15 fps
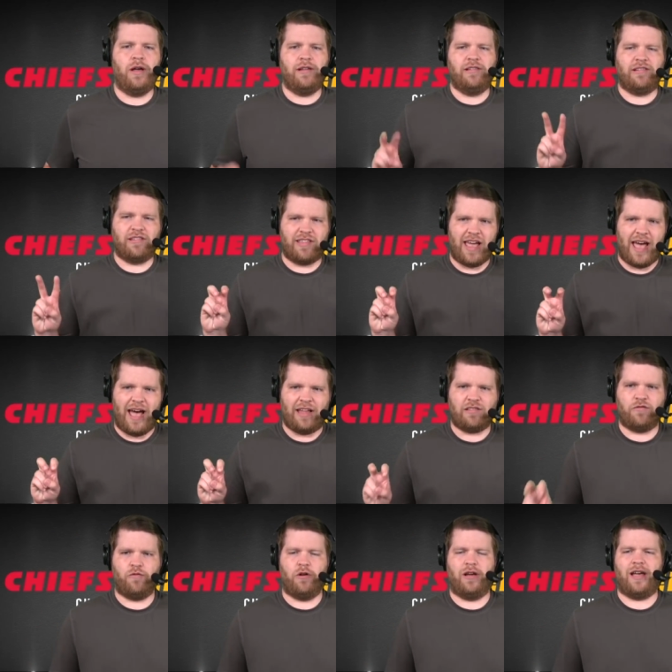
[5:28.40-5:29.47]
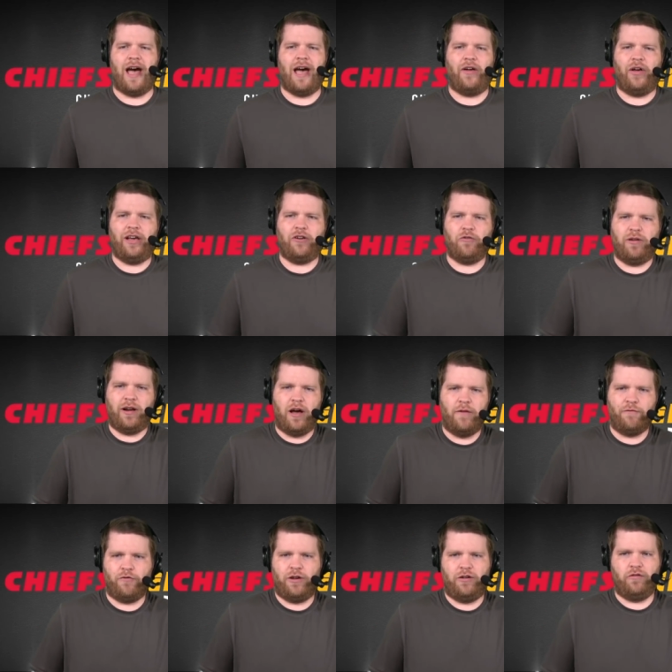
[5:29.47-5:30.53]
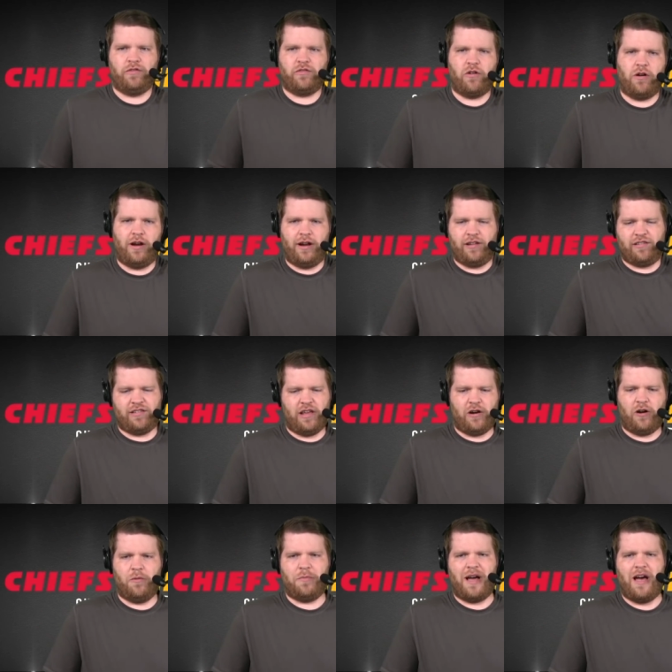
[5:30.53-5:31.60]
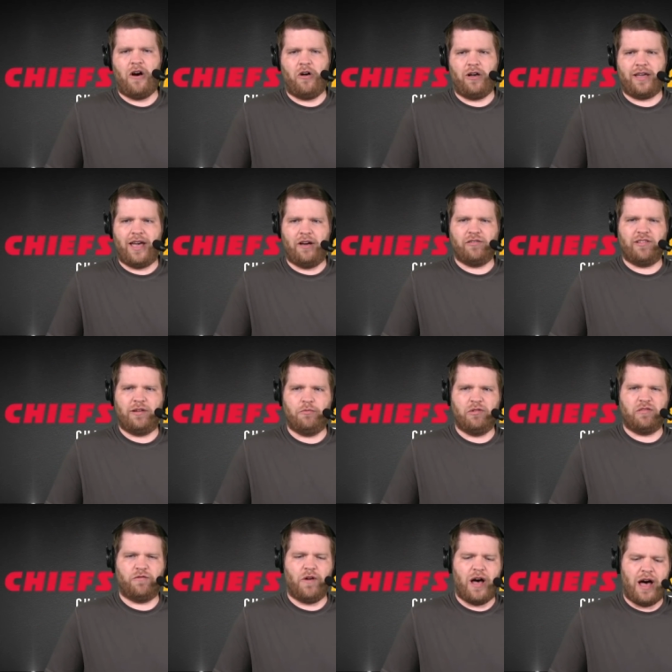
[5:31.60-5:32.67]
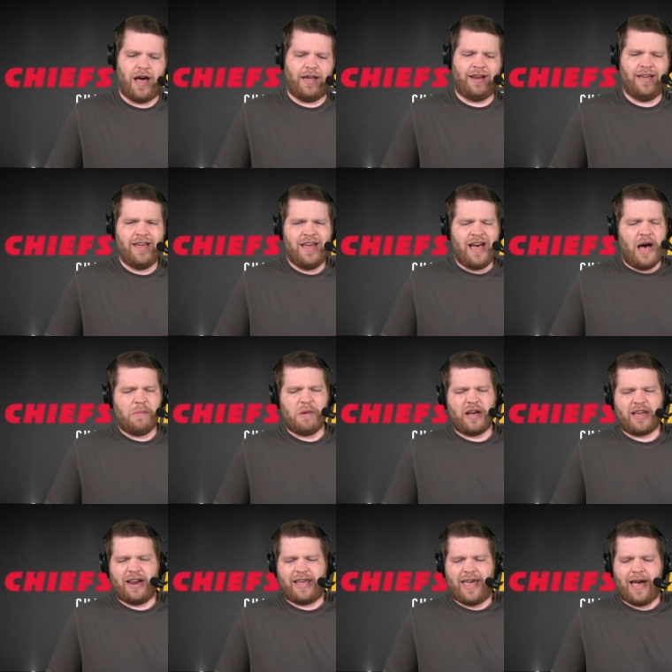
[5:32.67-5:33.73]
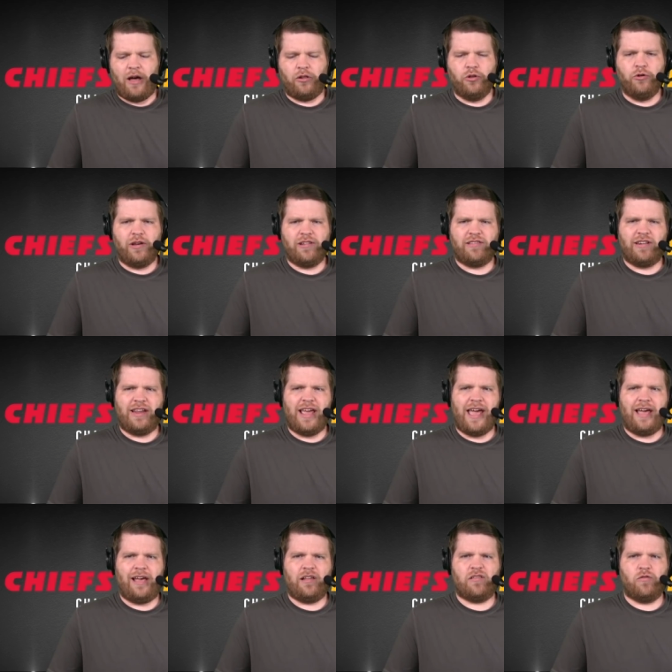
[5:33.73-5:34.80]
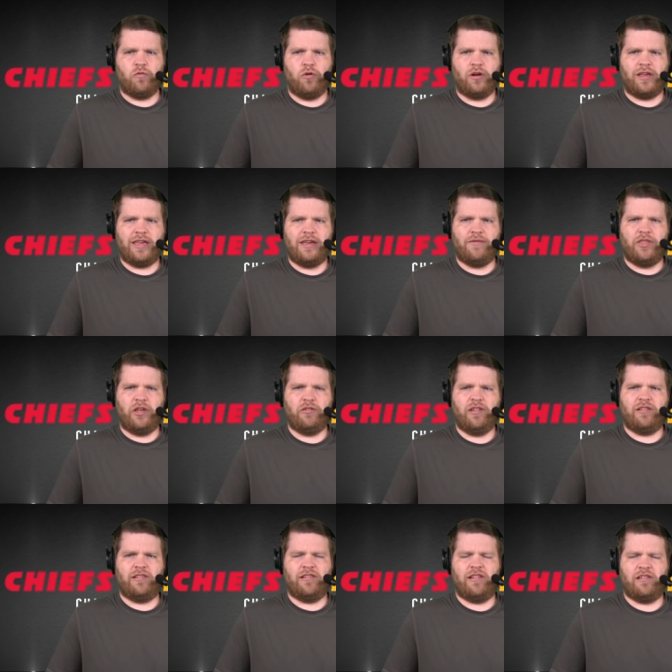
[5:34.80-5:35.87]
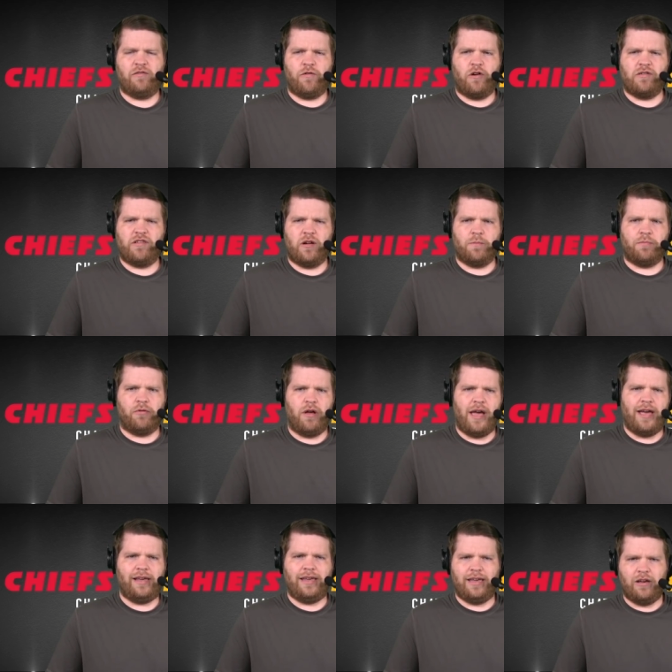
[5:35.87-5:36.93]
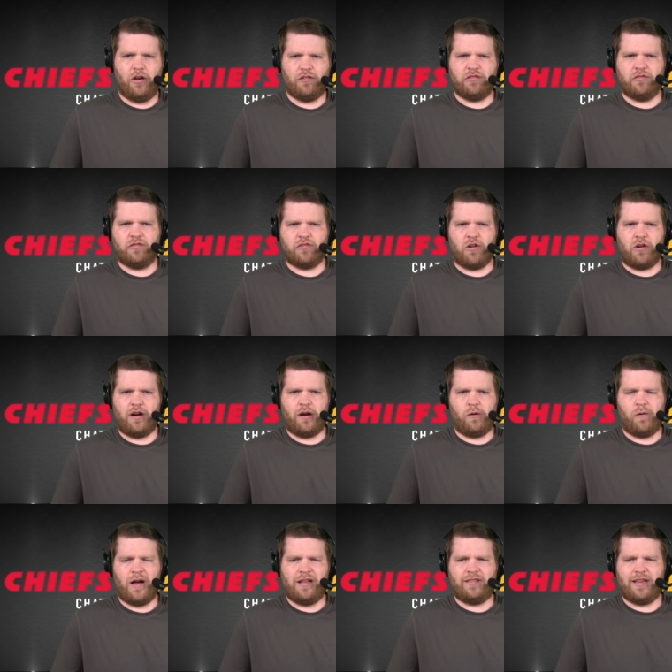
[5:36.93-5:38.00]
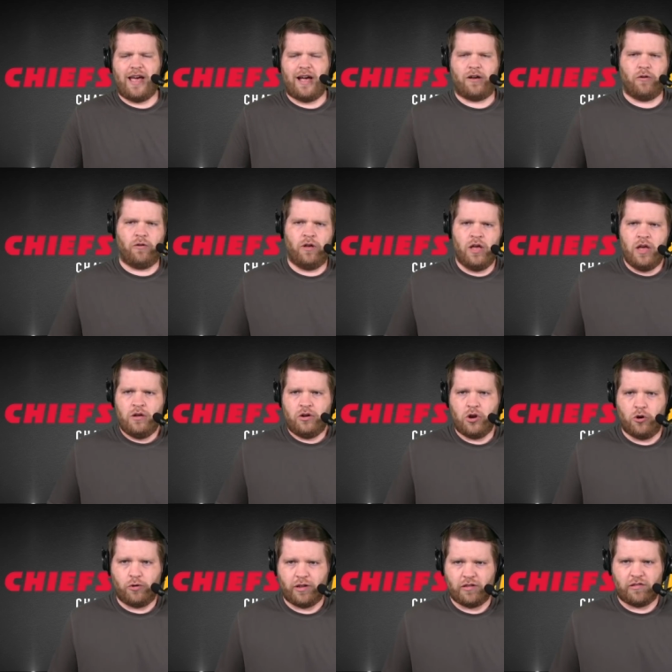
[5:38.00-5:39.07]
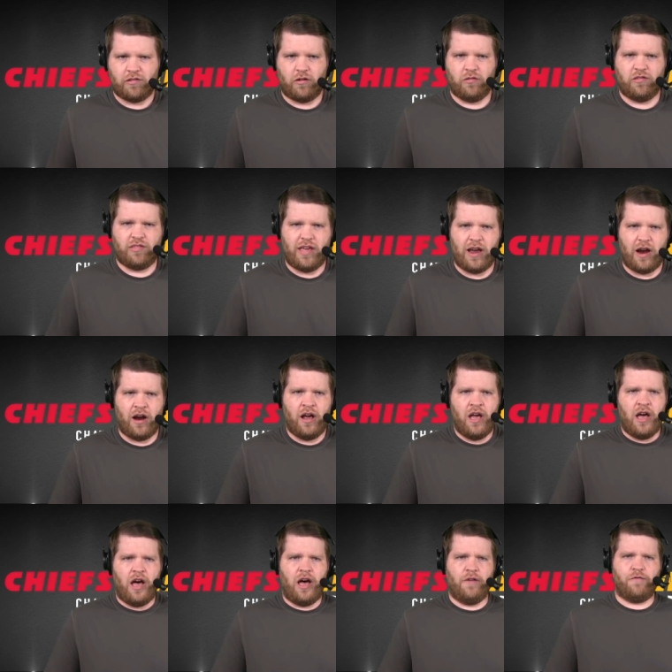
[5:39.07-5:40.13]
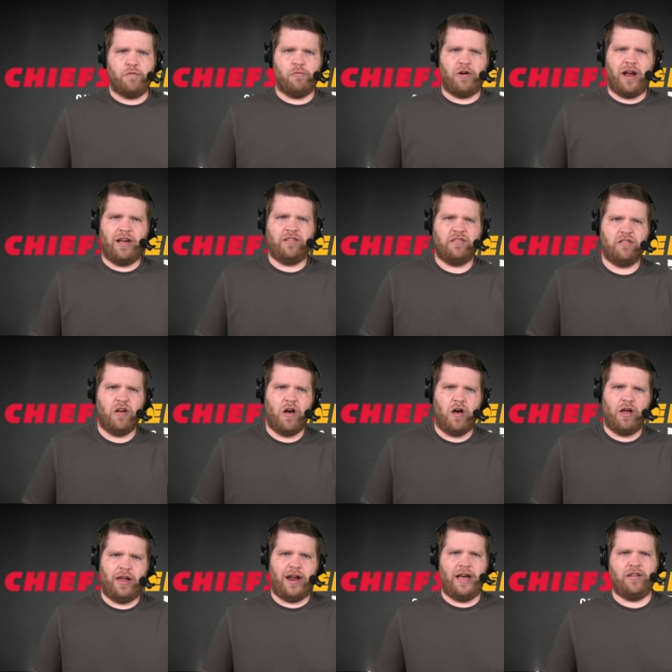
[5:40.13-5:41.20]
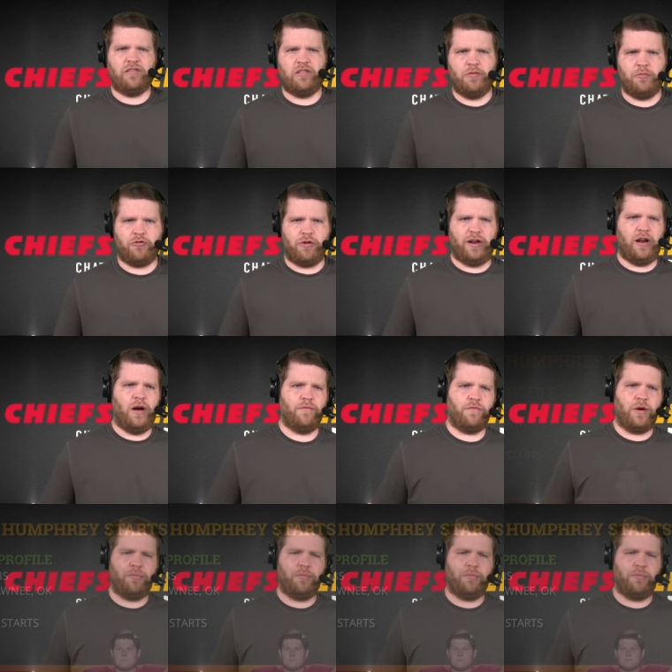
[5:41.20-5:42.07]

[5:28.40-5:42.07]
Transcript: stats for a guy like Creed Humphrey who started at center, and by all accounts, he was fine. I'm not going to count Lucas Niang as a rookie, even though this is his first year playing. He also started at right tackle. No concerns there from what I saw, and I assume Creed Humphrey